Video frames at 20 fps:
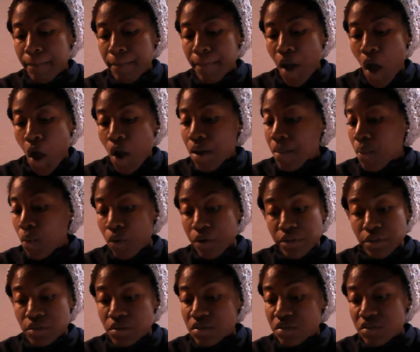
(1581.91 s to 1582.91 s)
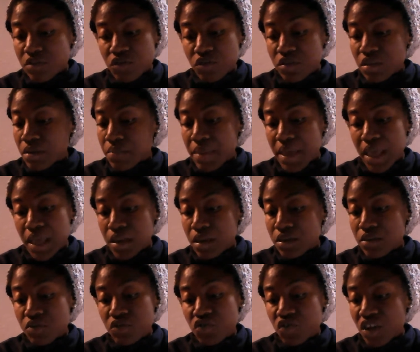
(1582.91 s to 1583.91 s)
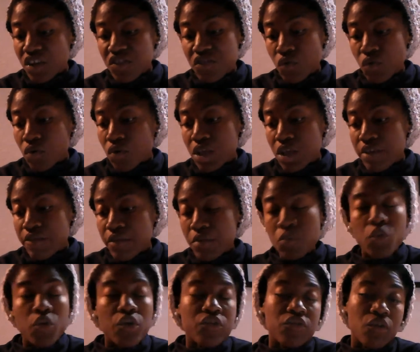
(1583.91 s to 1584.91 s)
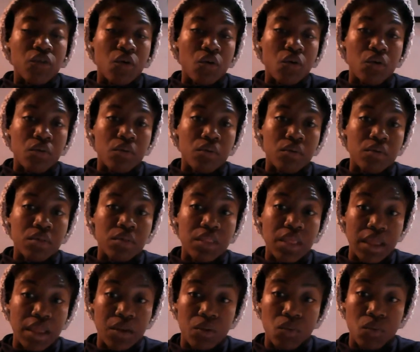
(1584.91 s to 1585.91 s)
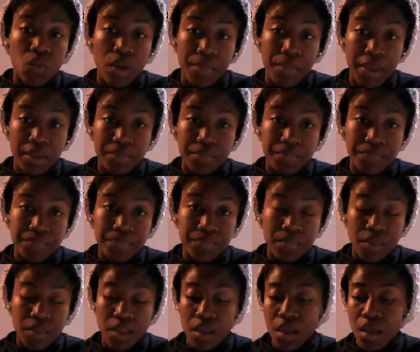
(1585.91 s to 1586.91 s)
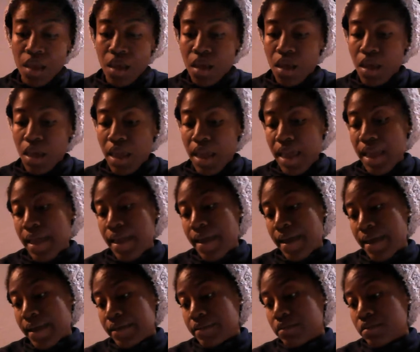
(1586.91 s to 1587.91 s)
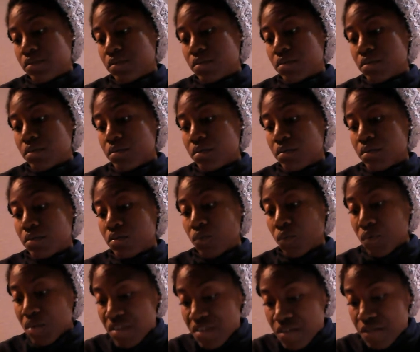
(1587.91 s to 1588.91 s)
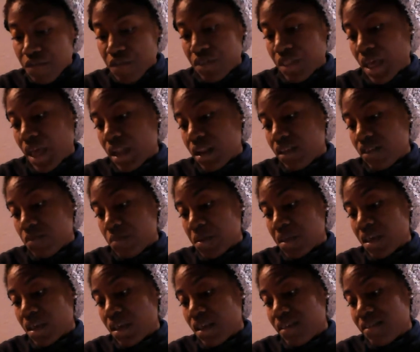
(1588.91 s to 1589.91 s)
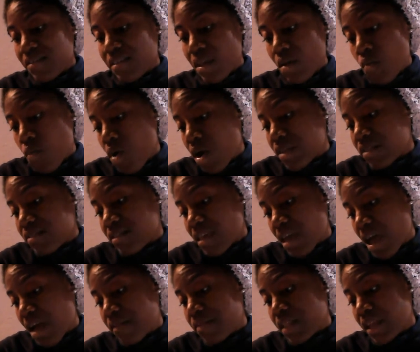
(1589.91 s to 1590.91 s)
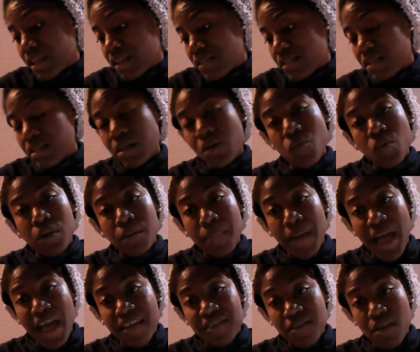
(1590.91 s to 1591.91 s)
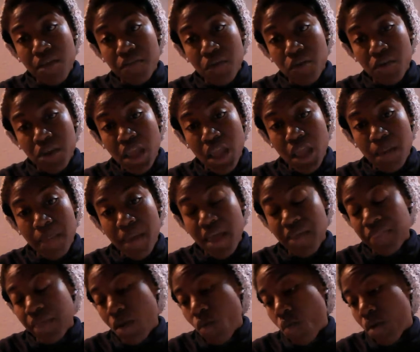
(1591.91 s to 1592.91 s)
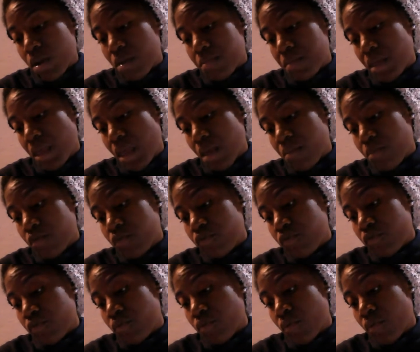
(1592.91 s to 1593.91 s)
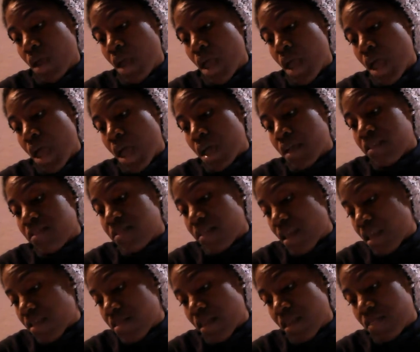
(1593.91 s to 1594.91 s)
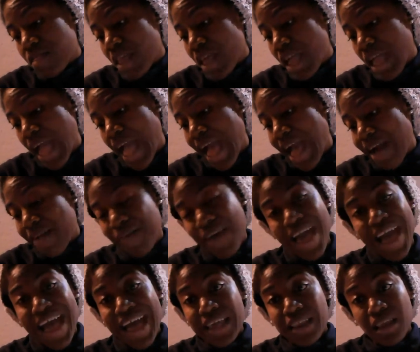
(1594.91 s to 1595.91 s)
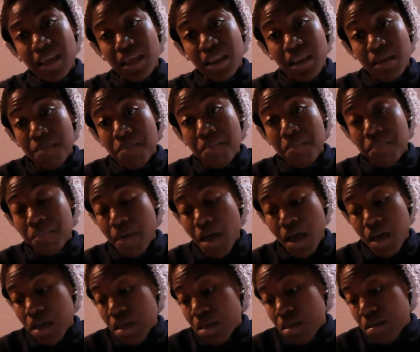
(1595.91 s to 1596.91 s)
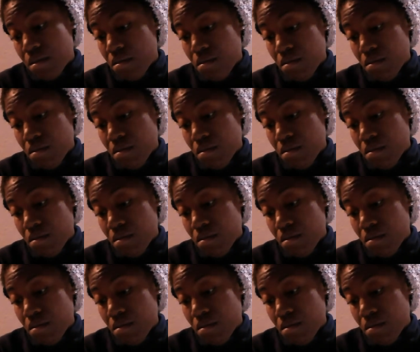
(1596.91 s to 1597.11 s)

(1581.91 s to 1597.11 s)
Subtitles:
important to men just or even more so than women. And the reason for that is because they want to have legacy. They want to pass on their name and they want to be able to say that they have had a